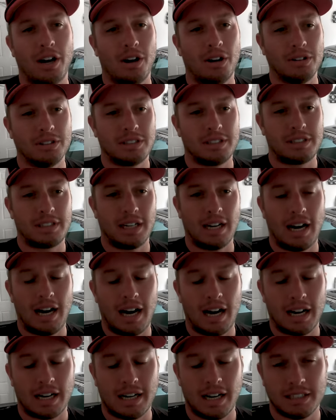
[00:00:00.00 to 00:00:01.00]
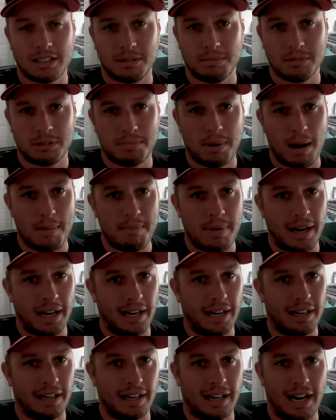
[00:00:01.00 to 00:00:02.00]
Yost, Customs by
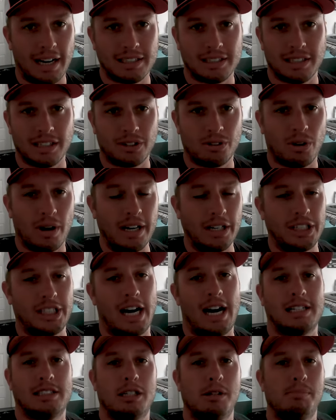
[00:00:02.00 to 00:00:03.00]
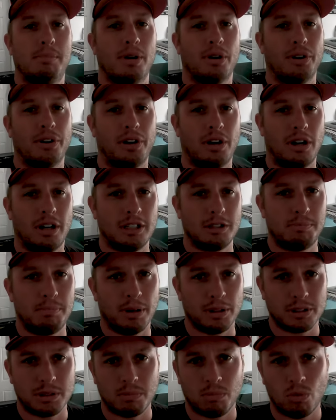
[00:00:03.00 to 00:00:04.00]
Biggin. The guy's a great chassis builder, has
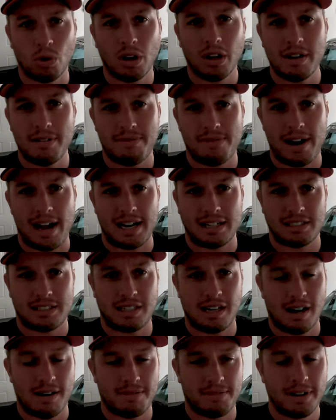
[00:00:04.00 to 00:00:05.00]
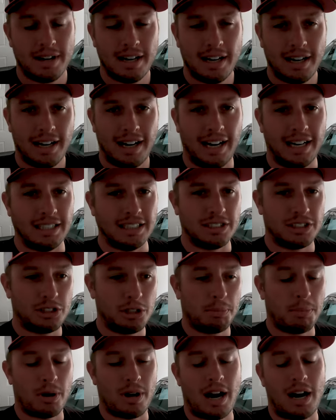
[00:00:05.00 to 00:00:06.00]
built some really fast stuff, and is
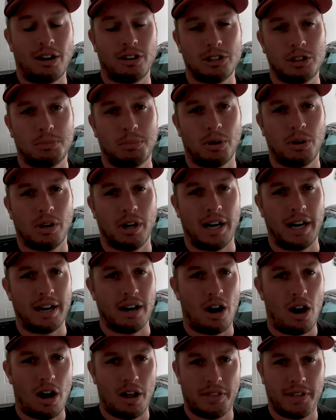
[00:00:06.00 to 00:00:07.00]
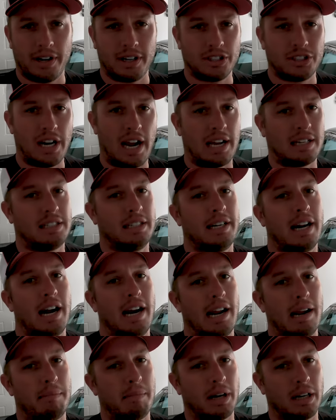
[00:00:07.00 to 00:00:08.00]
super knowledgeable in all things chassis
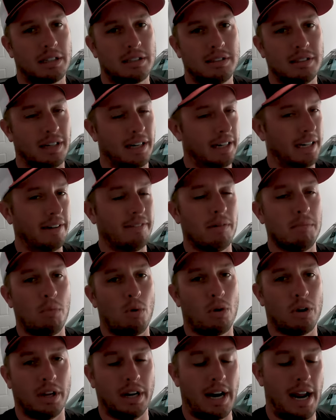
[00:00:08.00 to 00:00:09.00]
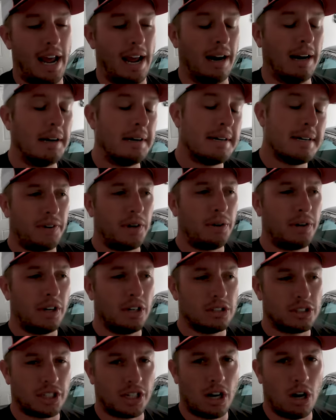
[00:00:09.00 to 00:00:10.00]
dynamics, and even more than that. A few
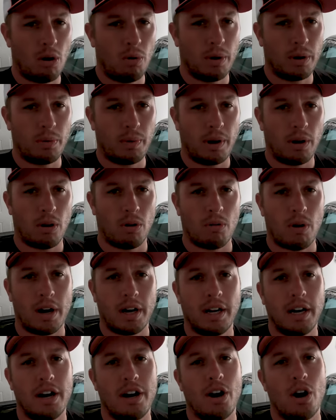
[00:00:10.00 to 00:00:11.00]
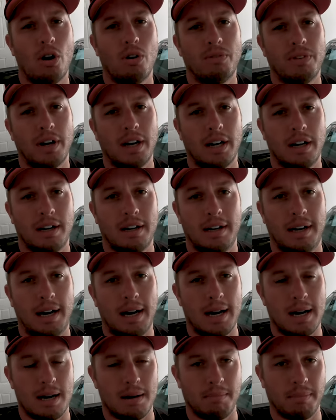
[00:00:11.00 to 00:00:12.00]
years ago when we were running the
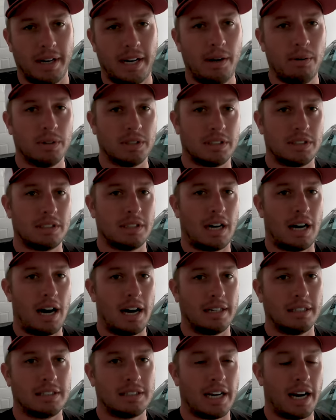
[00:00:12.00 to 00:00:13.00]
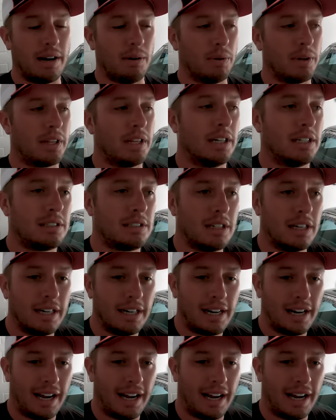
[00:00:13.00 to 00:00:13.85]
Nova, he was on site with us